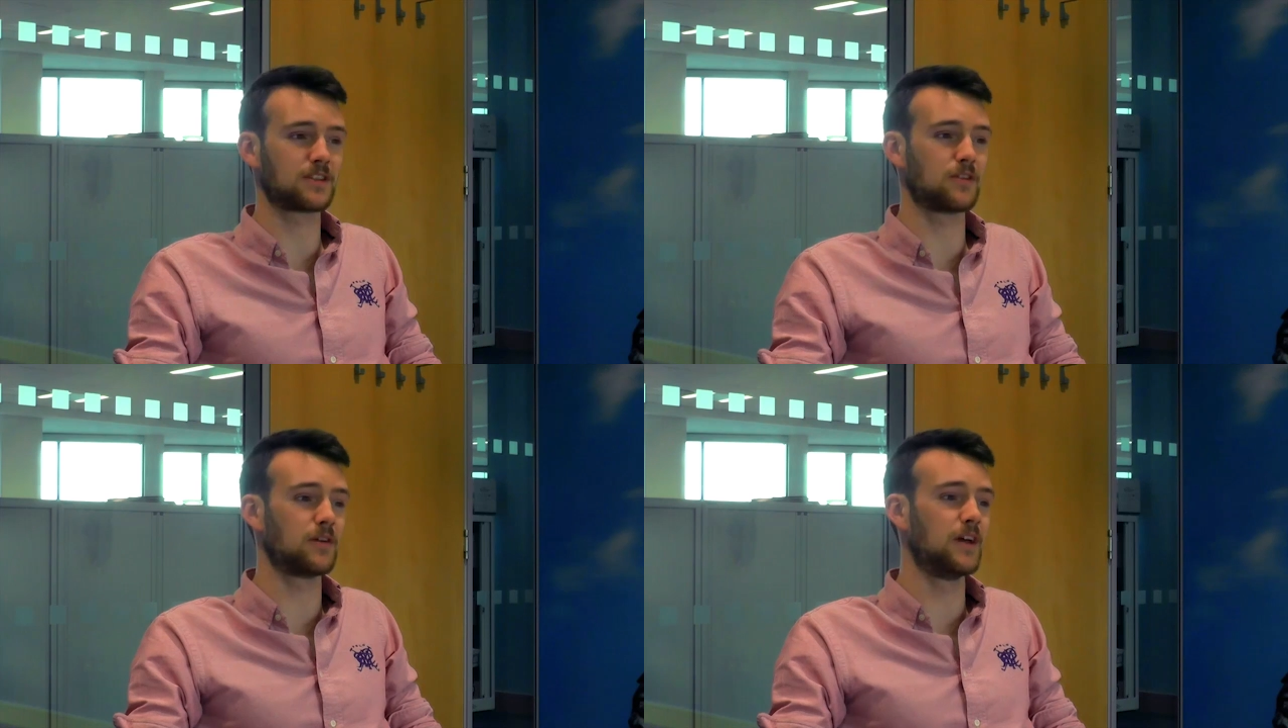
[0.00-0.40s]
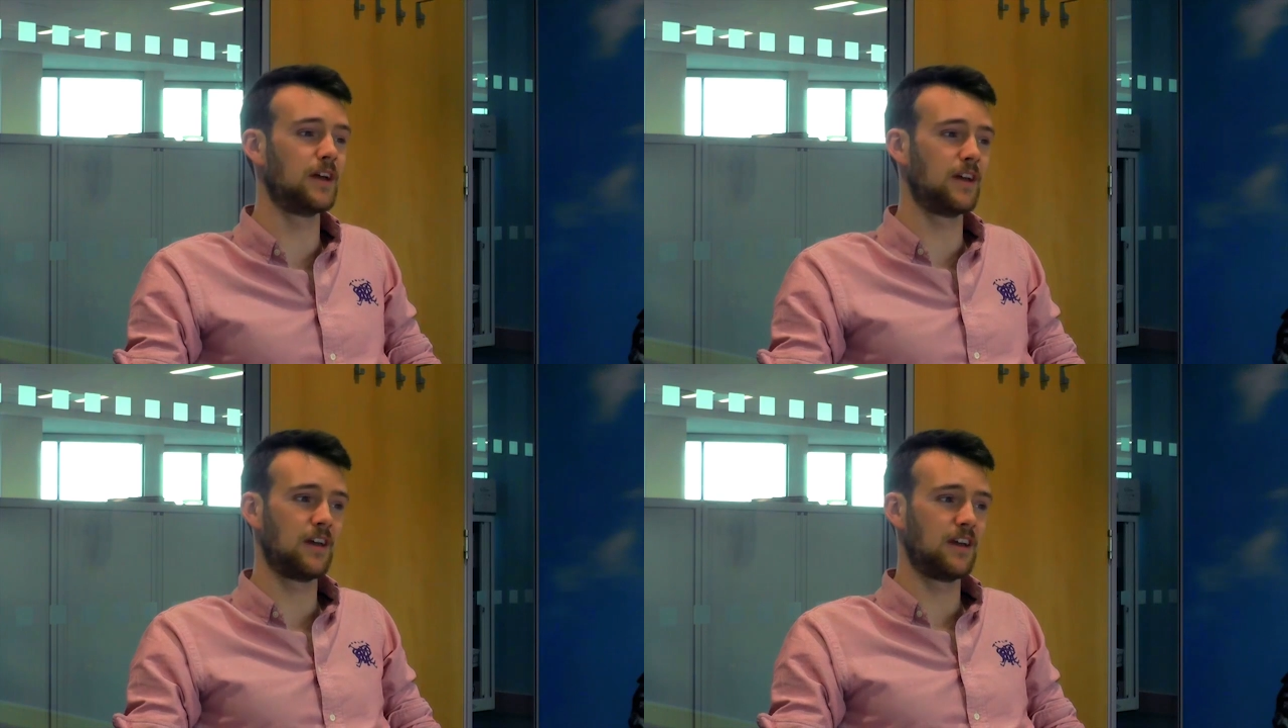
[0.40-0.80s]
So
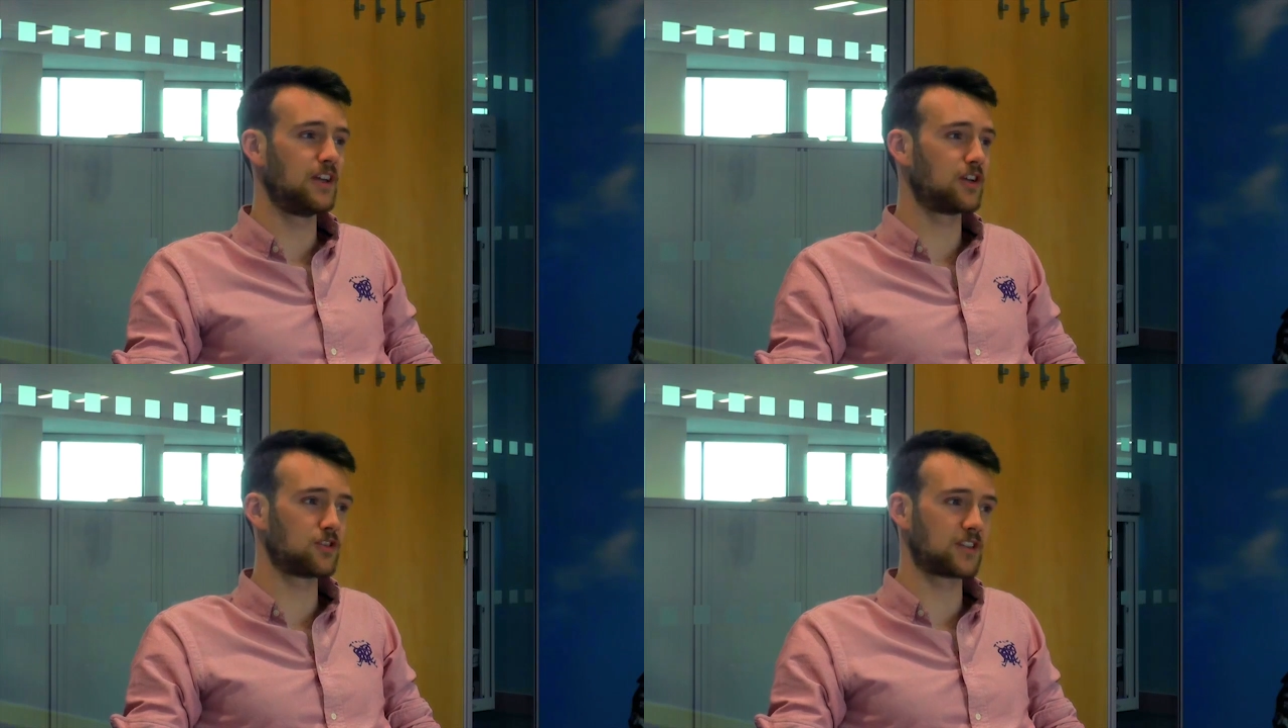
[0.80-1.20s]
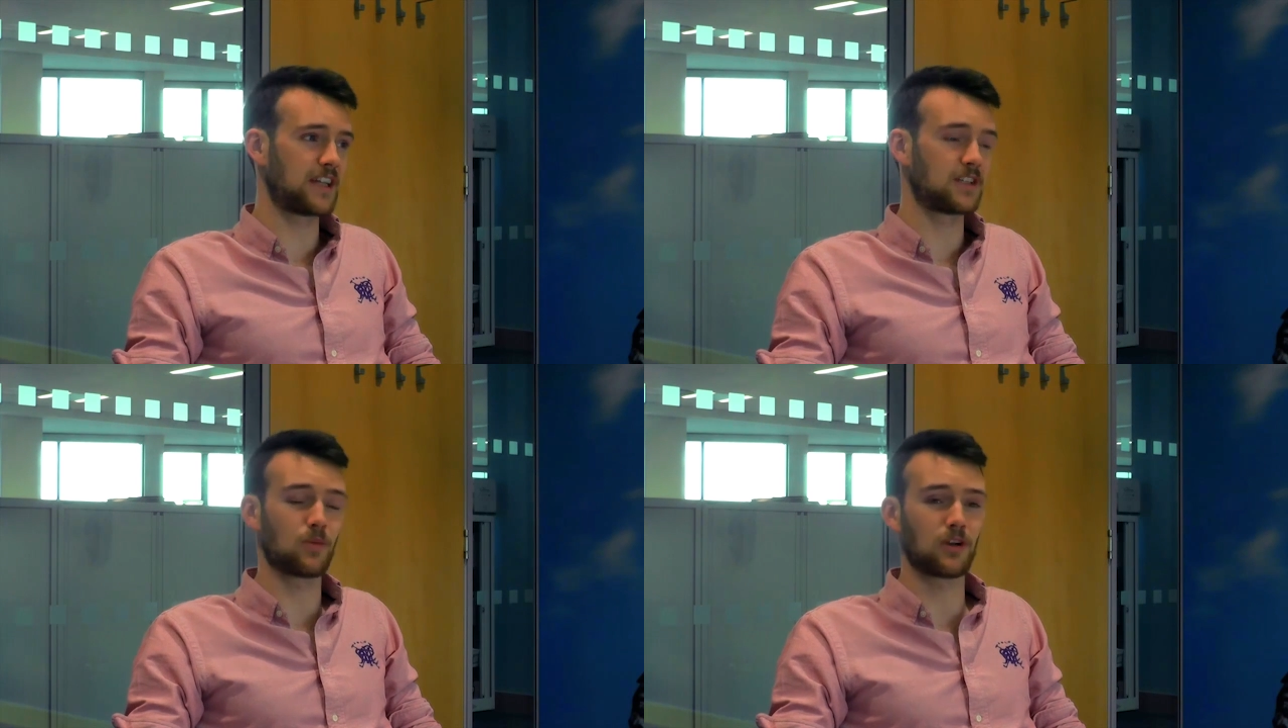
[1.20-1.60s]
you could just
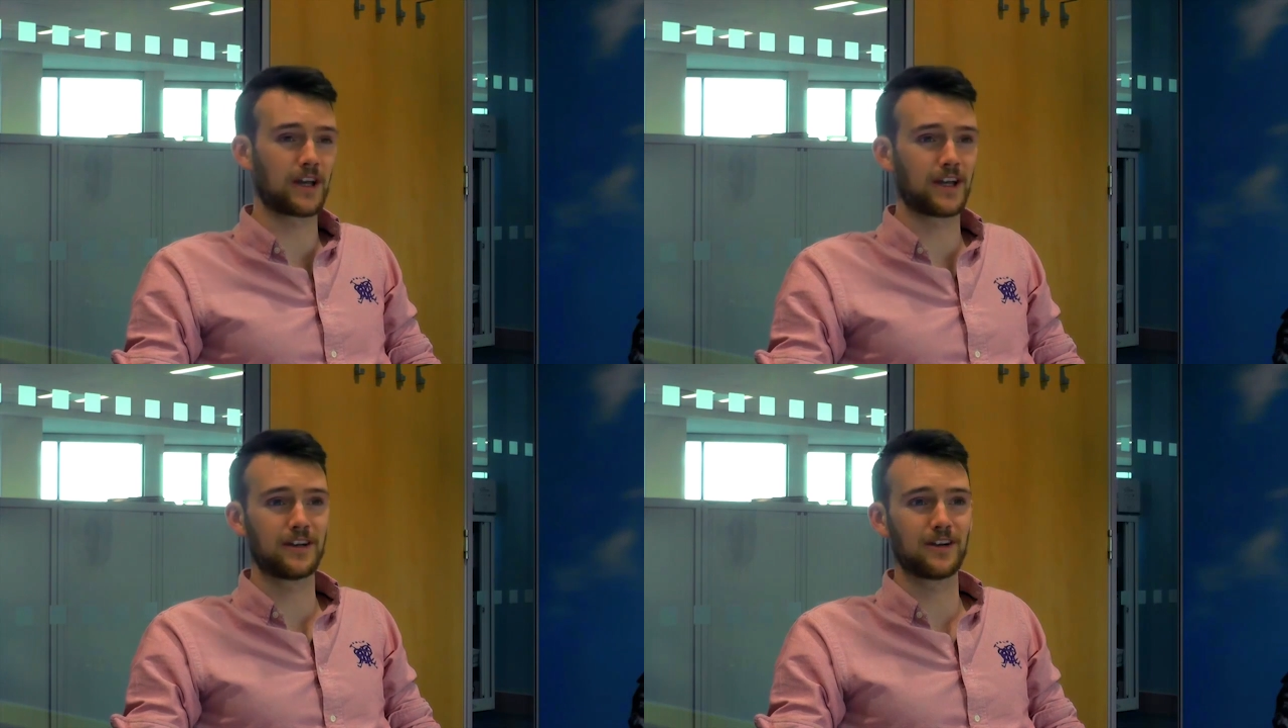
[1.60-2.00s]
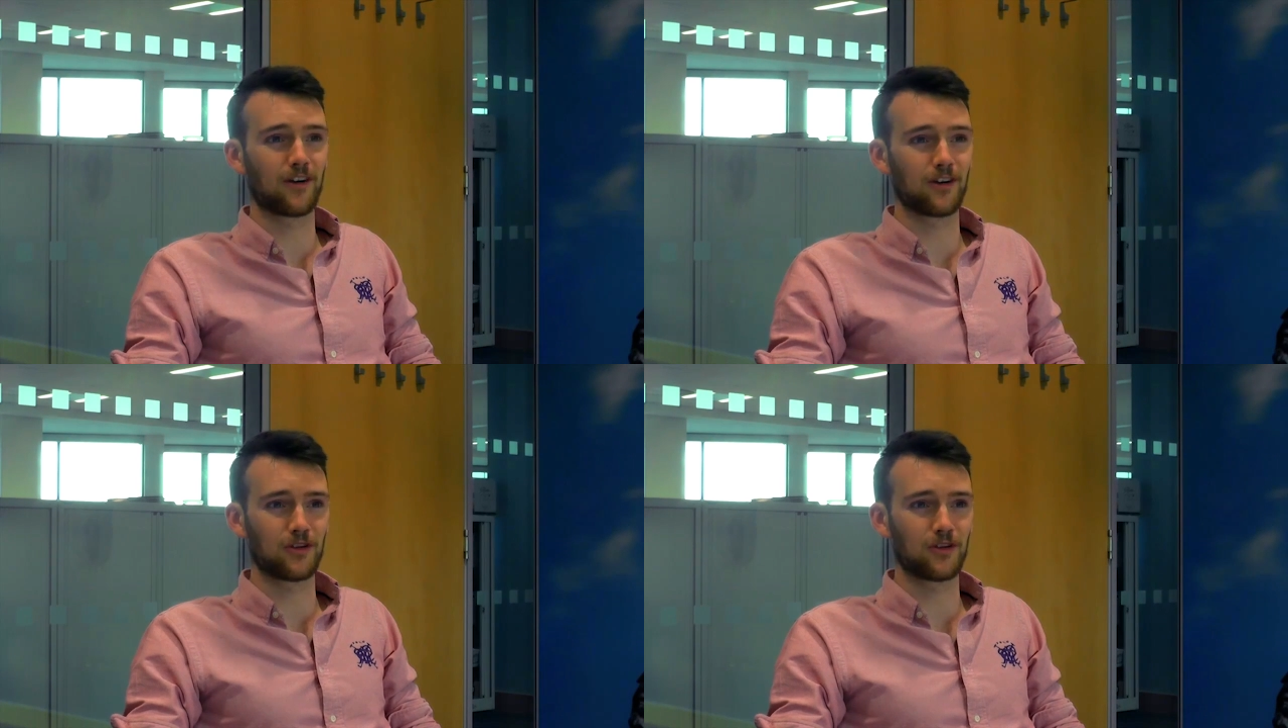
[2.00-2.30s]
head to Berlin or